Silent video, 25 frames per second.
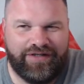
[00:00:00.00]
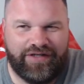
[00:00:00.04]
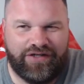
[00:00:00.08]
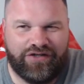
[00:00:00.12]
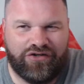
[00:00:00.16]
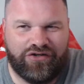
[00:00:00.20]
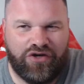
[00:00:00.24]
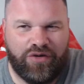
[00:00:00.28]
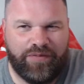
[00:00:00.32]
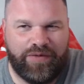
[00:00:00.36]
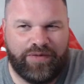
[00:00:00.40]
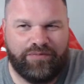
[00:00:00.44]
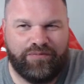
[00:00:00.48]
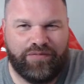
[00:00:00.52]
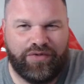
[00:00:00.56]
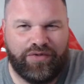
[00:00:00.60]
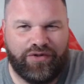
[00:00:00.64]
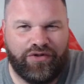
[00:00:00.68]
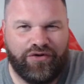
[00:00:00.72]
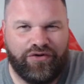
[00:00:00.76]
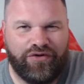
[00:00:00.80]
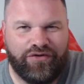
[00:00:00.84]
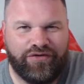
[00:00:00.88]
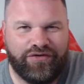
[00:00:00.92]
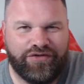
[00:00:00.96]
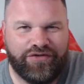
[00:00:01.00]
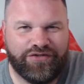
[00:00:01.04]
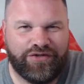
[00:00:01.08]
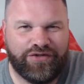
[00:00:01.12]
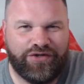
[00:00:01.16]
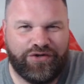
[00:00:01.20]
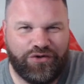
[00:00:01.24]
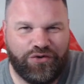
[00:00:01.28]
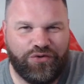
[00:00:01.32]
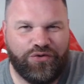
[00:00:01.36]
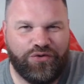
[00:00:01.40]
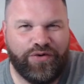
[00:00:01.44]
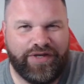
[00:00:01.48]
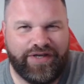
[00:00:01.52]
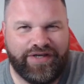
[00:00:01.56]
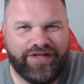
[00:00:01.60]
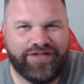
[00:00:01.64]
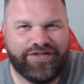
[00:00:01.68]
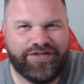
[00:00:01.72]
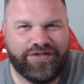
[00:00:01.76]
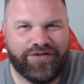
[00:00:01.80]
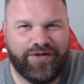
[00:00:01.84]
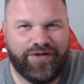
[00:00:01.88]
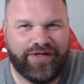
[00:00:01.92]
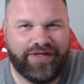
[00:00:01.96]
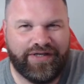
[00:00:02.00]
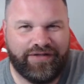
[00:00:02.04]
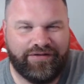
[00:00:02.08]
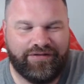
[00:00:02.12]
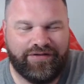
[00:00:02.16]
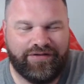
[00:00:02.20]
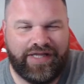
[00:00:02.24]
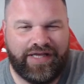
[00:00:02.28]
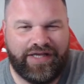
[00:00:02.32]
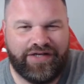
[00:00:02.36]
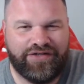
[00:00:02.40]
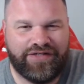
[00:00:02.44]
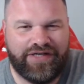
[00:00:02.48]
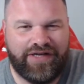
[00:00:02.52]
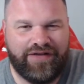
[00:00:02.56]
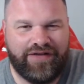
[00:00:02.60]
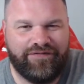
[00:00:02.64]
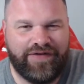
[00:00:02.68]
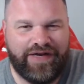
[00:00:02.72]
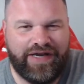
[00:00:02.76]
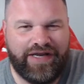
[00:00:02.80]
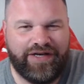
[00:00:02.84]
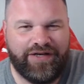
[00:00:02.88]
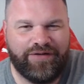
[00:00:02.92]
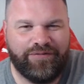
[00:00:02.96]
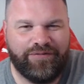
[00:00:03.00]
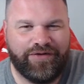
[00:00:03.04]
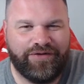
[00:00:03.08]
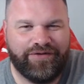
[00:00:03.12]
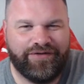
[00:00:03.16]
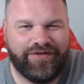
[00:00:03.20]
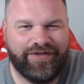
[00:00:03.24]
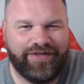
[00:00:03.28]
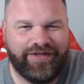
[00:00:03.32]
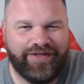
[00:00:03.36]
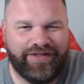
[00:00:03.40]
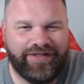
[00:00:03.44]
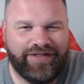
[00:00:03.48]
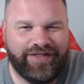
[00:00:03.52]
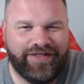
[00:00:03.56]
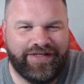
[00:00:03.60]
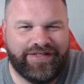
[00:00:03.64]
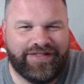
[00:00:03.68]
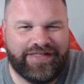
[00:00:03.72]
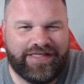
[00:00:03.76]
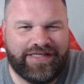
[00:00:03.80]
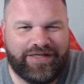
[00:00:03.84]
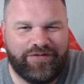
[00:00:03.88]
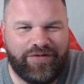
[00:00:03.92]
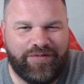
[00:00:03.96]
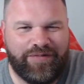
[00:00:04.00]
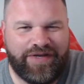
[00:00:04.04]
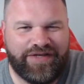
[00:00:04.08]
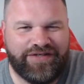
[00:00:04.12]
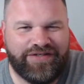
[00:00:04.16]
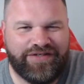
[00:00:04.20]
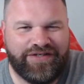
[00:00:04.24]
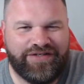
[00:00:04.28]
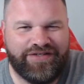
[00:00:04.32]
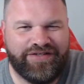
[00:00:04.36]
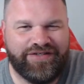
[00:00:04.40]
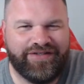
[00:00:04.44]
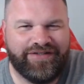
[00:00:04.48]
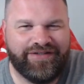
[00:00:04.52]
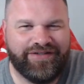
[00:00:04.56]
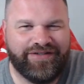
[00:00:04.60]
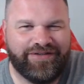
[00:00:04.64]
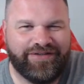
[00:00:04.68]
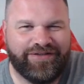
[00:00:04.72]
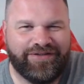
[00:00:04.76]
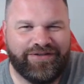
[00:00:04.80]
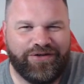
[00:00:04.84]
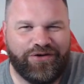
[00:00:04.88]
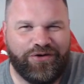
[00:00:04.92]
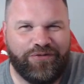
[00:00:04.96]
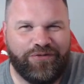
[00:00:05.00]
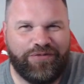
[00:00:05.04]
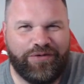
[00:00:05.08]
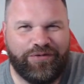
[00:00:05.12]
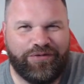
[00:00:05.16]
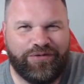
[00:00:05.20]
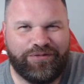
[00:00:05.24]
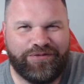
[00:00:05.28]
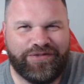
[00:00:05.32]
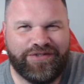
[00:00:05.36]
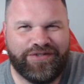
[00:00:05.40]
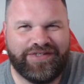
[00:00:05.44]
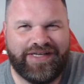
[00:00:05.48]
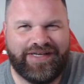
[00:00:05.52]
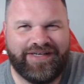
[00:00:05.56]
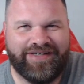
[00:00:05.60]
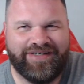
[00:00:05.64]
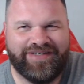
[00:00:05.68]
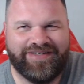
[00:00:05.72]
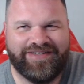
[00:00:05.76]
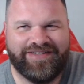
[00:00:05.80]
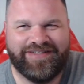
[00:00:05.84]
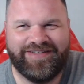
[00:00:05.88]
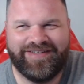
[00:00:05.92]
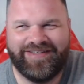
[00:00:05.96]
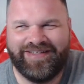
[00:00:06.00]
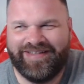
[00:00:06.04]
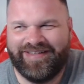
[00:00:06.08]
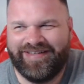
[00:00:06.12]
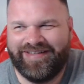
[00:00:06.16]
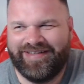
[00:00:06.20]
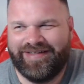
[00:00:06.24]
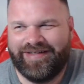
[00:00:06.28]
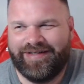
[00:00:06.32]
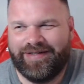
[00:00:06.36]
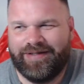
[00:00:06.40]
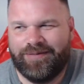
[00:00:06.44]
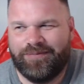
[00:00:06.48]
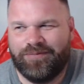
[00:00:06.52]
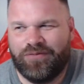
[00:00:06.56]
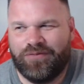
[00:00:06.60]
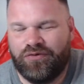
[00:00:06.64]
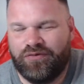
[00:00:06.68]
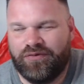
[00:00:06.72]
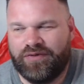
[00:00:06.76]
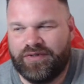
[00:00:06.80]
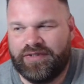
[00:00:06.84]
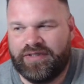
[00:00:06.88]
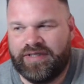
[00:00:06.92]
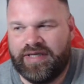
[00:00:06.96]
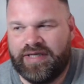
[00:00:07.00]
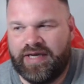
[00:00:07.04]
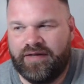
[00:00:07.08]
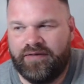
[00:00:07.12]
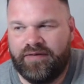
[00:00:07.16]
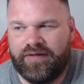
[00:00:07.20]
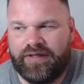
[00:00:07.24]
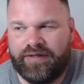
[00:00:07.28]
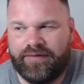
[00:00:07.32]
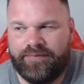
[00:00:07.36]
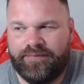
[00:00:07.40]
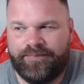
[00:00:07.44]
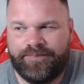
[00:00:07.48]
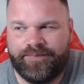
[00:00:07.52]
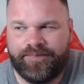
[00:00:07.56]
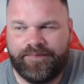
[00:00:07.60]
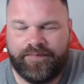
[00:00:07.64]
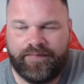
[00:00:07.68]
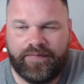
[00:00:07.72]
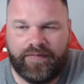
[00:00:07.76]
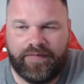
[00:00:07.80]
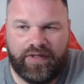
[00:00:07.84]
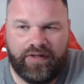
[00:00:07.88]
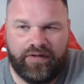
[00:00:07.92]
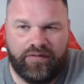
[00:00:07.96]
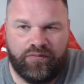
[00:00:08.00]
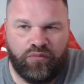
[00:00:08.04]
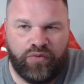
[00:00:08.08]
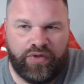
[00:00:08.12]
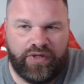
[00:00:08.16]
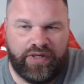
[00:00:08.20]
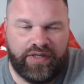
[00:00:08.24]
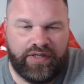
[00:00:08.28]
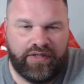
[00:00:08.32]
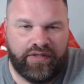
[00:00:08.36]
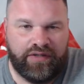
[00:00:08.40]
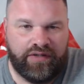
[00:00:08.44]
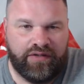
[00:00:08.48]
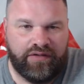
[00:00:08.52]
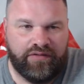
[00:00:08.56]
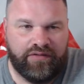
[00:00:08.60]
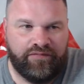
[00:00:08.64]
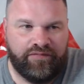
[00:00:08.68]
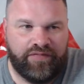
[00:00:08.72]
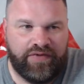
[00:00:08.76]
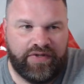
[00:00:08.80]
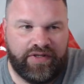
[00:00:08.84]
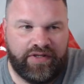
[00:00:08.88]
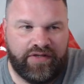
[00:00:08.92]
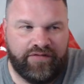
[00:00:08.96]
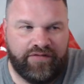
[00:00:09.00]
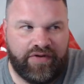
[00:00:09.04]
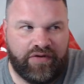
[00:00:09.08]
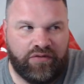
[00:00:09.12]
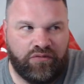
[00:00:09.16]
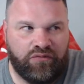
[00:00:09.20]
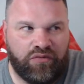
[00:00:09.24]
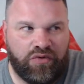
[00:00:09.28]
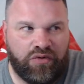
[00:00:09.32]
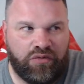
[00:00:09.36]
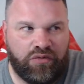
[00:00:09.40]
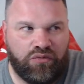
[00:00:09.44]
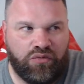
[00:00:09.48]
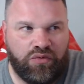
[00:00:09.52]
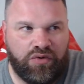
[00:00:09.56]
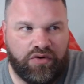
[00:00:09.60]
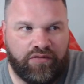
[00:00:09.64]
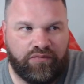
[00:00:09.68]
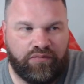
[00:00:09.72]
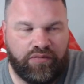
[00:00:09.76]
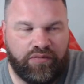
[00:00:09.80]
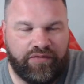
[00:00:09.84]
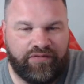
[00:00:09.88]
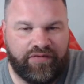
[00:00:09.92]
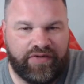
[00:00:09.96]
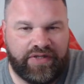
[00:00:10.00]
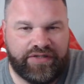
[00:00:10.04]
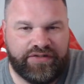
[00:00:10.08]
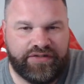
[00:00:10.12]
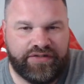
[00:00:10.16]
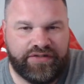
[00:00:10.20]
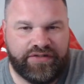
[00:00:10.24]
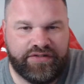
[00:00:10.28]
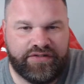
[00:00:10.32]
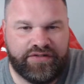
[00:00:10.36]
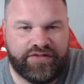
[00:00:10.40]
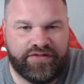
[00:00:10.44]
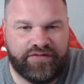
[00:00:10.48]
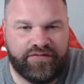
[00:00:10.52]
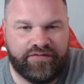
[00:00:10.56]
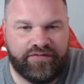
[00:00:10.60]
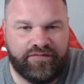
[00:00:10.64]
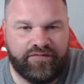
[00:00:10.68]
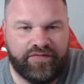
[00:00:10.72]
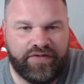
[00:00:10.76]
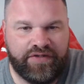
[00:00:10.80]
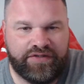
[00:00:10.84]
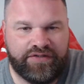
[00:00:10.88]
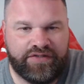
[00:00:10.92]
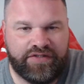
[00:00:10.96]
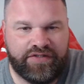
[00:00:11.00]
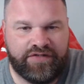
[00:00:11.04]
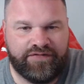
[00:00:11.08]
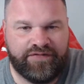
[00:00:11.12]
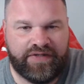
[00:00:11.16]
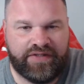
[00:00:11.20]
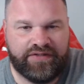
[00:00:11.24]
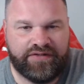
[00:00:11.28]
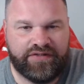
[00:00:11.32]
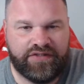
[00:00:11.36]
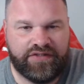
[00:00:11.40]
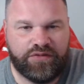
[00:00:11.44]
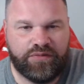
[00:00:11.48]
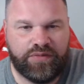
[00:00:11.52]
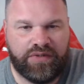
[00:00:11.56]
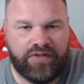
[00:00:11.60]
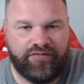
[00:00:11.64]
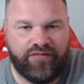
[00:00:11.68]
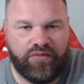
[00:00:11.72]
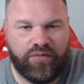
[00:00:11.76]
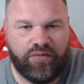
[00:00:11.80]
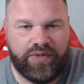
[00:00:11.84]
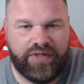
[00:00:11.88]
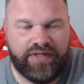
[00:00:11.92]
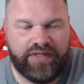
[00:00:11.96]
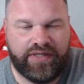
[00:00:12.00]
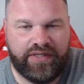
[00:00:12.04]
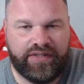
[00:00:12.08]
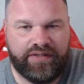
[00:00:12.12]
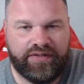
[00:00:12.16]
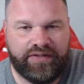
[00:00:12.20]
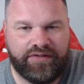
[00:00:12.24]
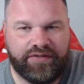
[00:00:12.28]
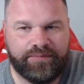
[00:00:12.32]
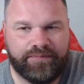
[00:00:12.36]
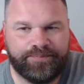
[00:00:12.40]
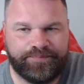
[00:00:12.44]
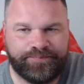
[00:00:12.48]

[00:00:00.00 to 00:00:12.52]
comment below so I know who he is, so I can like try and find him and send him a message and hope it were up to standards. But yeah, the event, what we're going off with Legends versus Fans as well at the weekend.